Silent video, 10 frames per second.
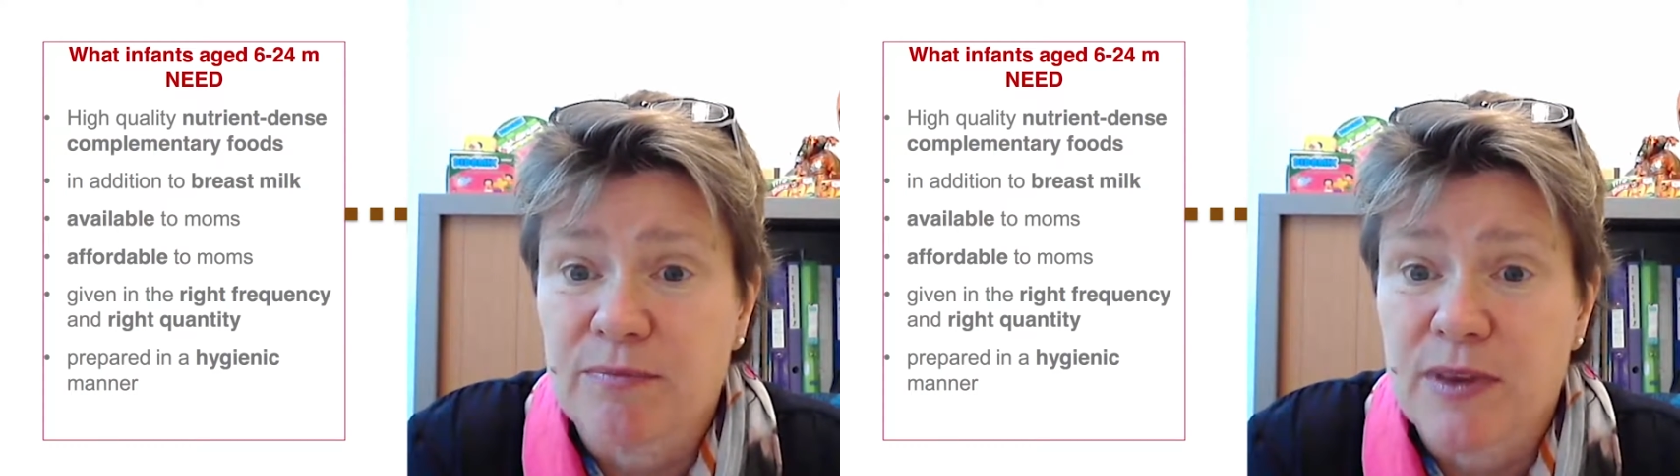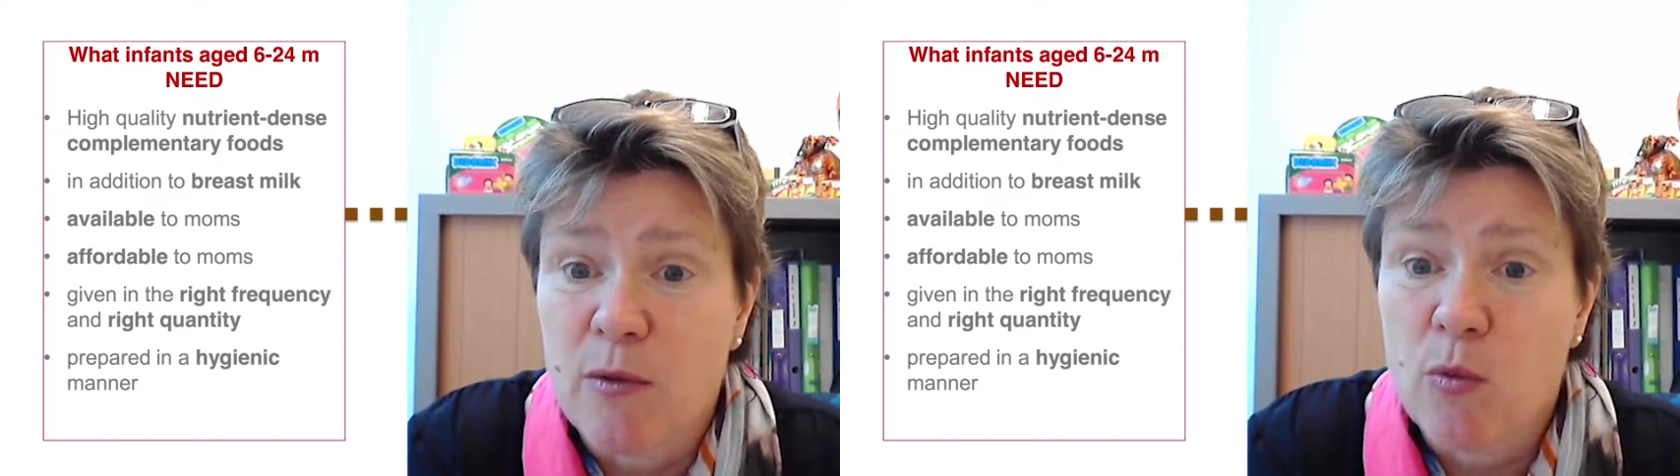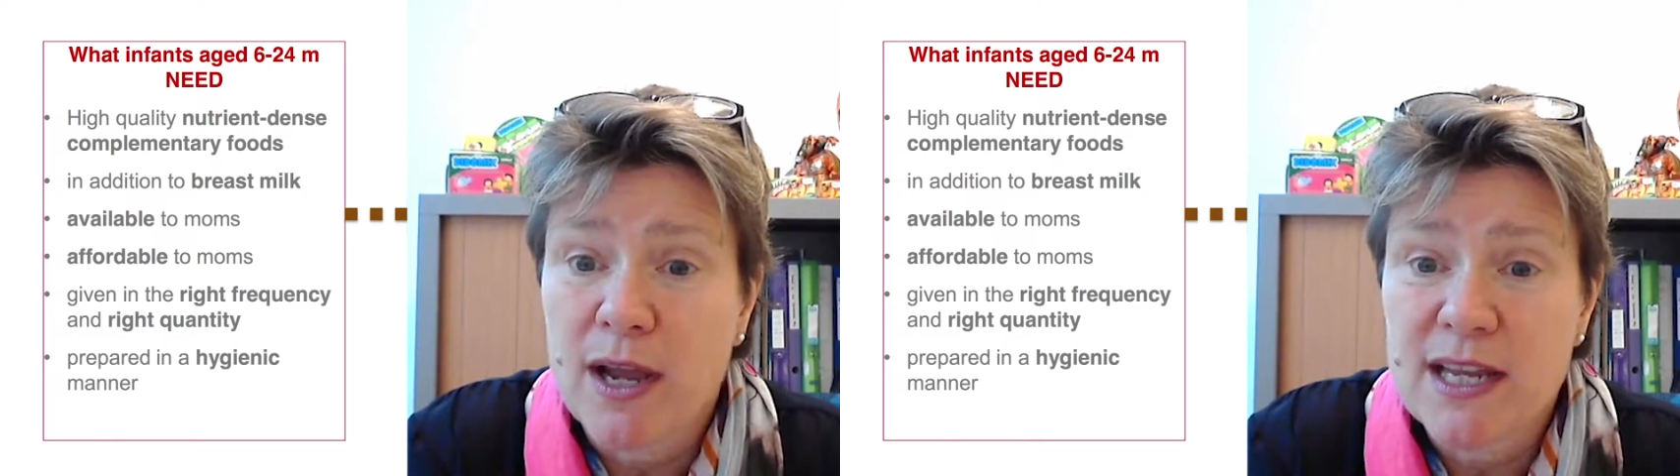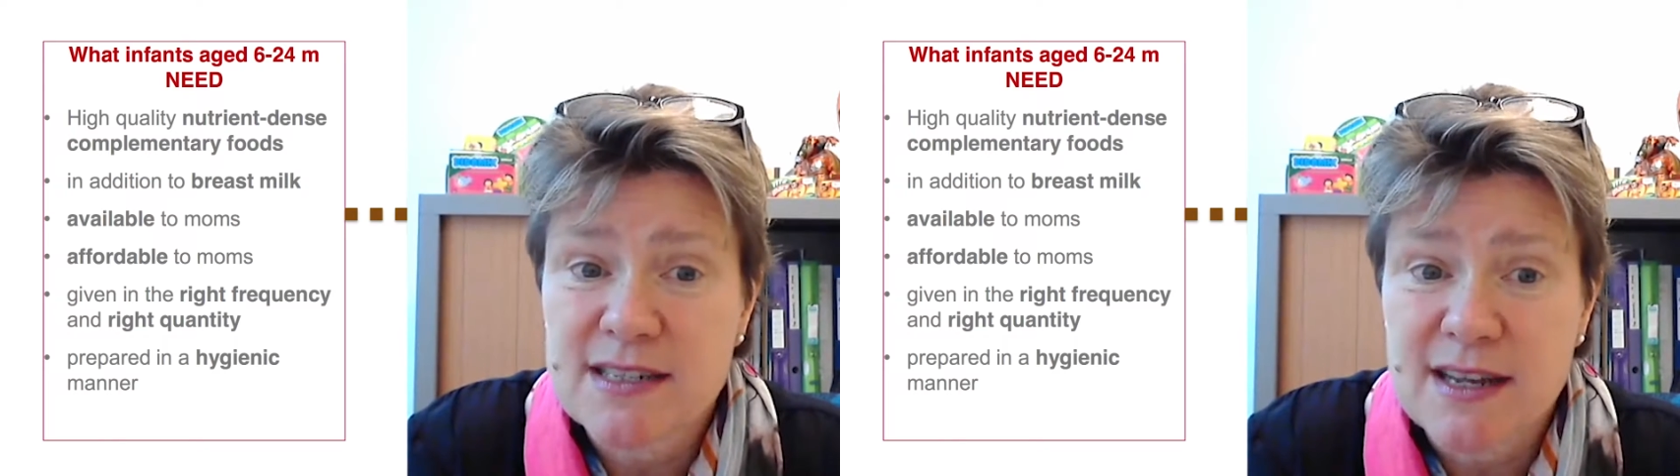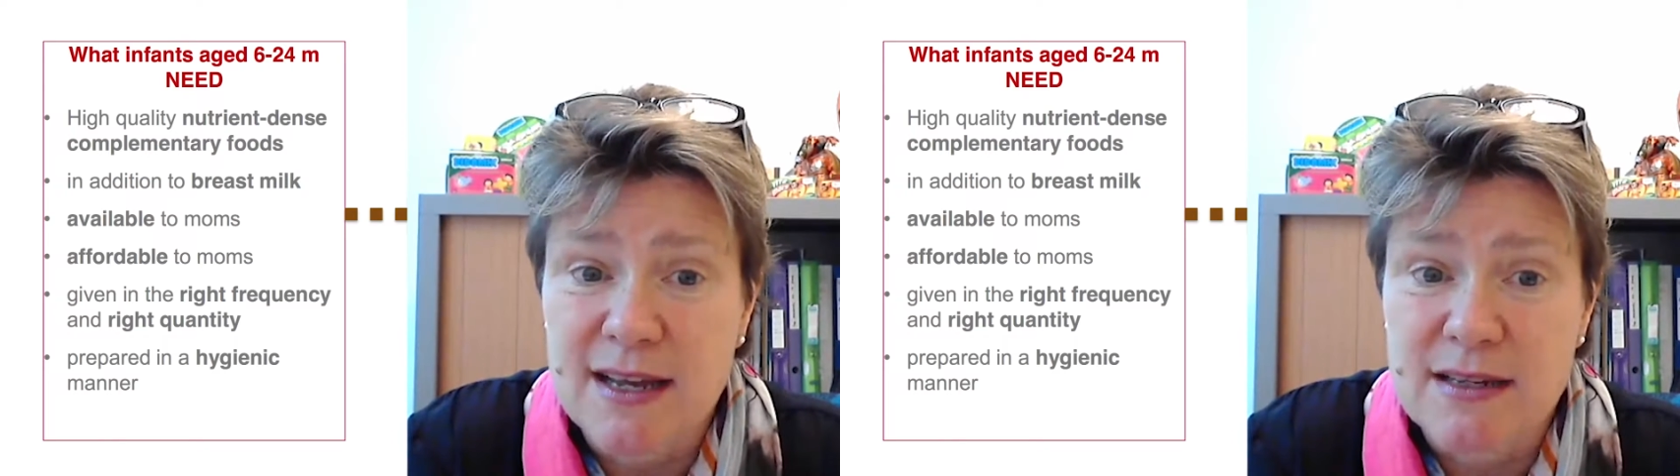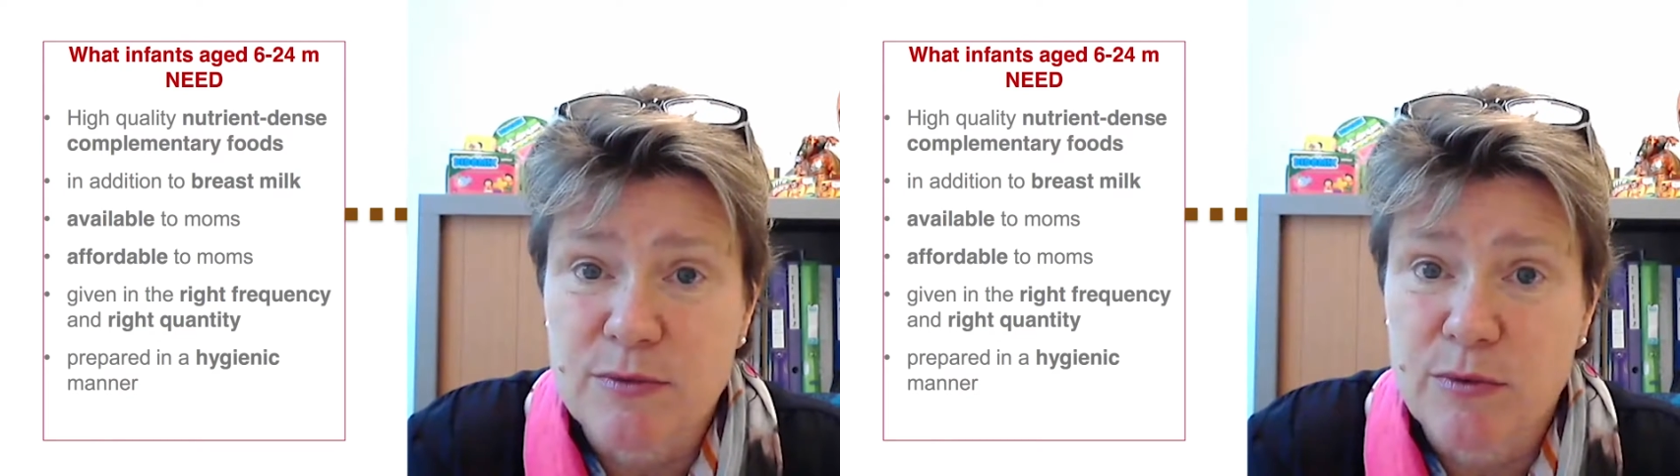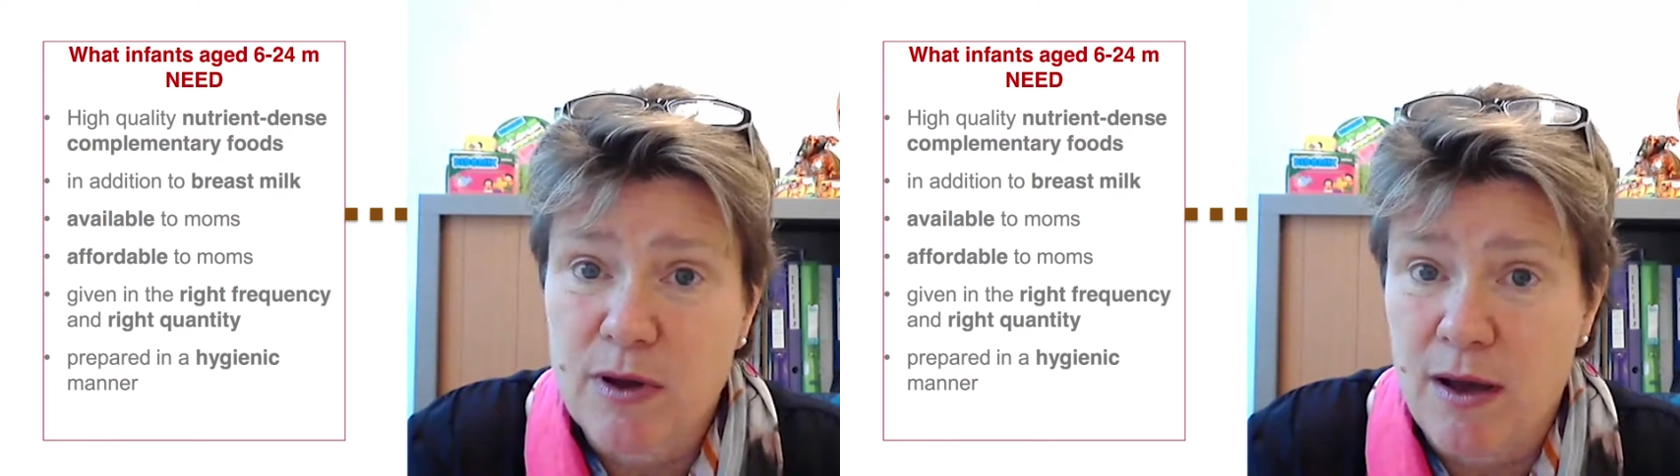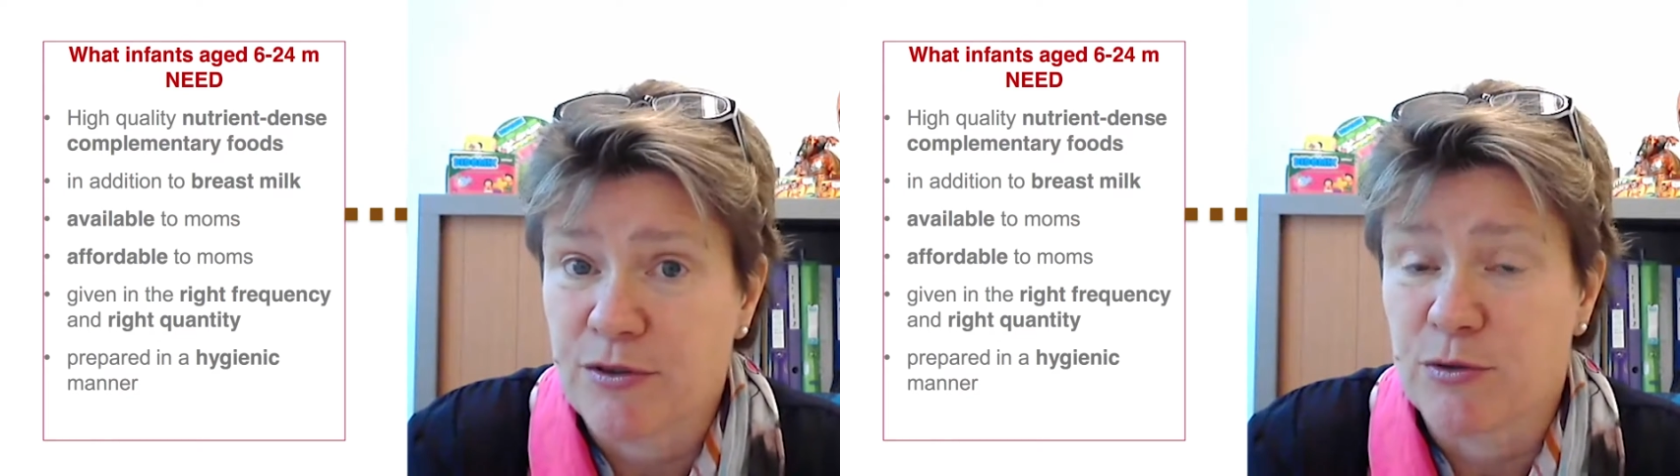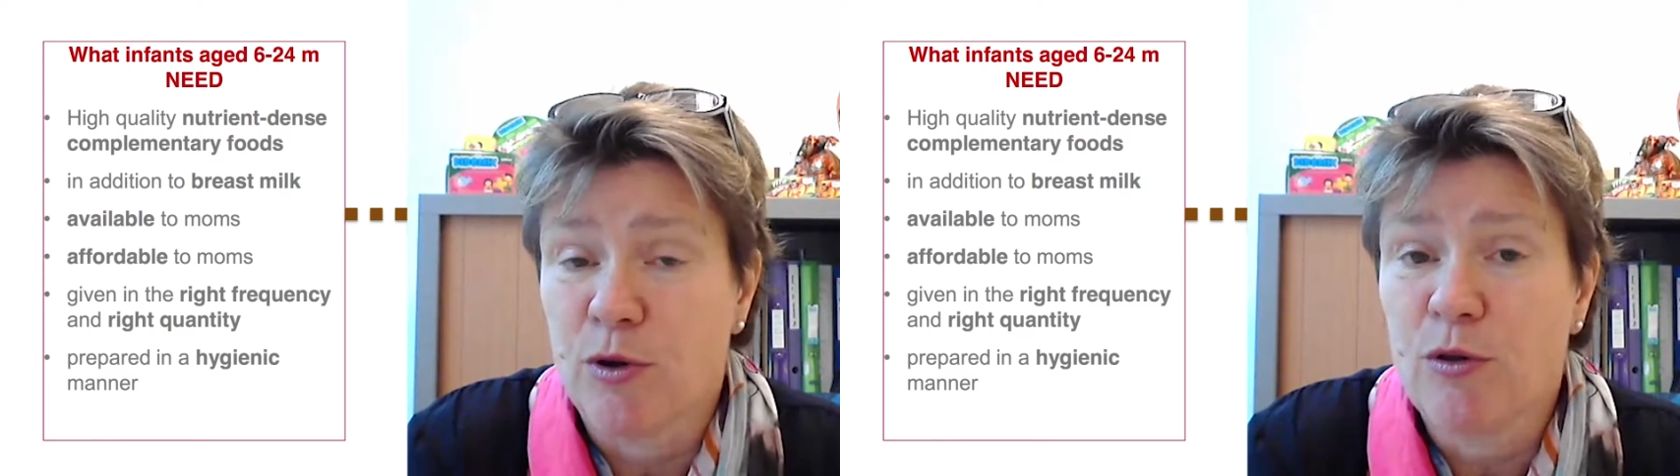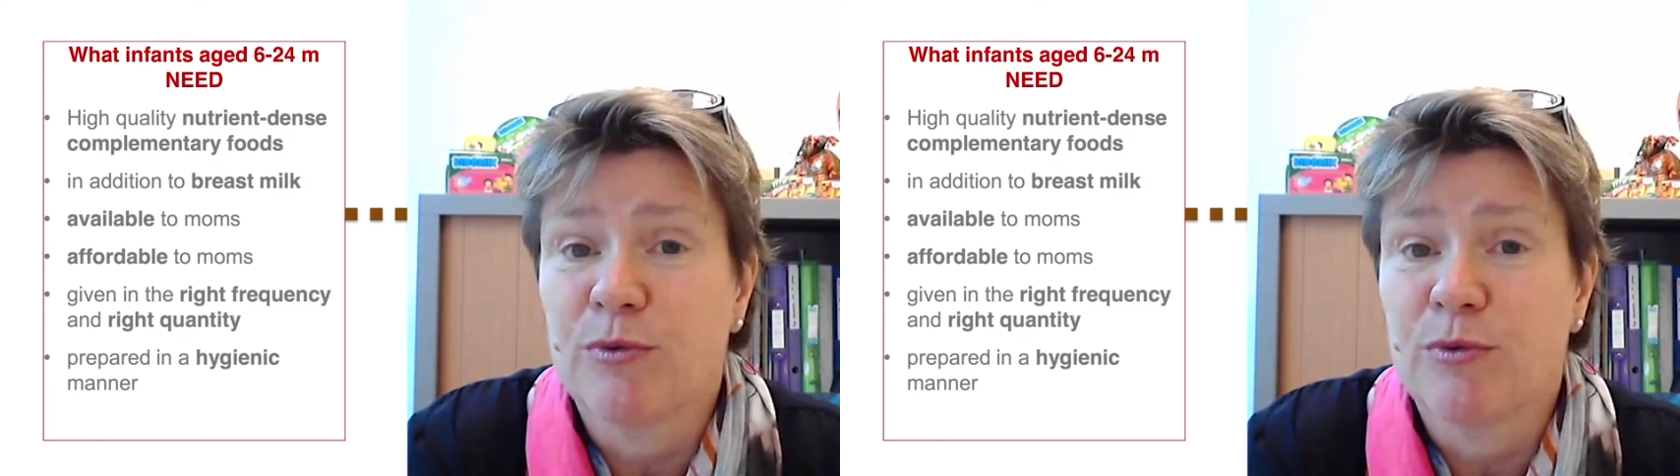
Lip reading: And why is that? After all,